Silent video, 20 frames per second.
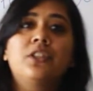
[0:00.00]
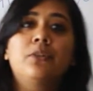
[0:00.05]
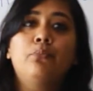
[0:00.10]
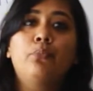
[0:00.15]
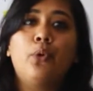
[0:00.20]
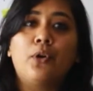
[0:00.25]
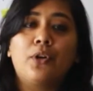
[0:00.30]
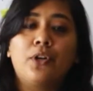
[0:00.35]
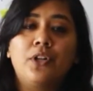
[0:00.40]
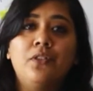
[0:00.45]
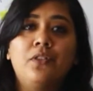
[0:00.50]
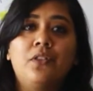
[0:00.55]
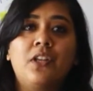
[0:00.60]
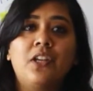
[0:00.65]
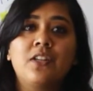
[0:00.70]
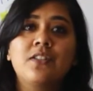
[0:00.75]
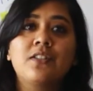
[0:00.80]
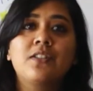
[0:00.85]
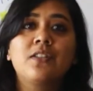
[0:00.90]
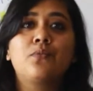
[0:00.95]
important
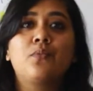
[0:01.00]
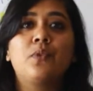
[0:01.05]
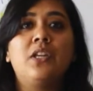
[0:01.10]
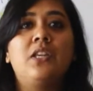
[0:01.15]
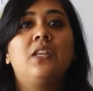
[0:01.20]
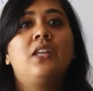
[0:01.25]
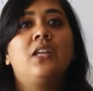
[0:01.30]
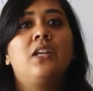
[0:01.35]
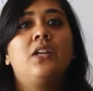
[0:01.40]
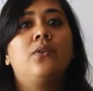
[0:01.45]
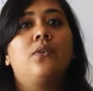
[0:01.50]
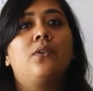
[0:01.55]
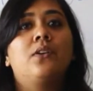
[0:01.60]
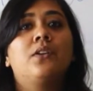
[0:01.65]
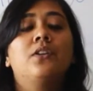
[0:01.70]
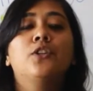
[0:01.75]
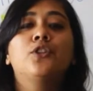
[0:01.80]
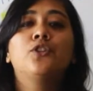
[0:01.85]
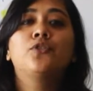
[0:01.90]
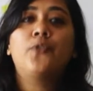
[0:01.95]
things that we need on
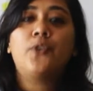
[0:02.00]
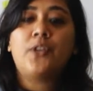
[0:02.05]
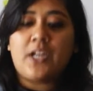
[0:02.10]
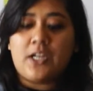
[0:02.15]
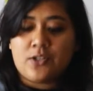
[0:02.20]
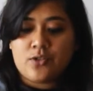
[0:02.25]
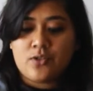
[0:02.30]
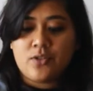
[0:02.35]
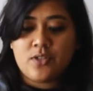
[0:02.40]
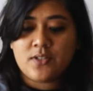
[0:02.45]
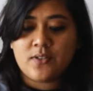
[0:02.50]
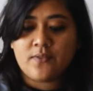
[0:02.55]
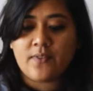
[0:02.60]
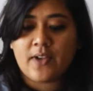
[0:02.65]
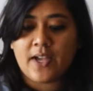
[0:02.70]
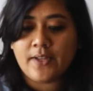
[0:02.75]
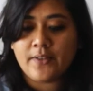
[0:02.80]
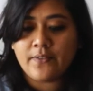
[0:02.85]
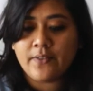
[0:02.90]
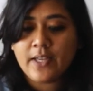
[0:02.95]
Earth for us to
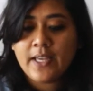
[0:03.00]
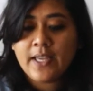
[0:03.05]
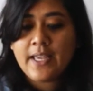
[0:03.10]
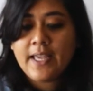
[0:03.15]
survive.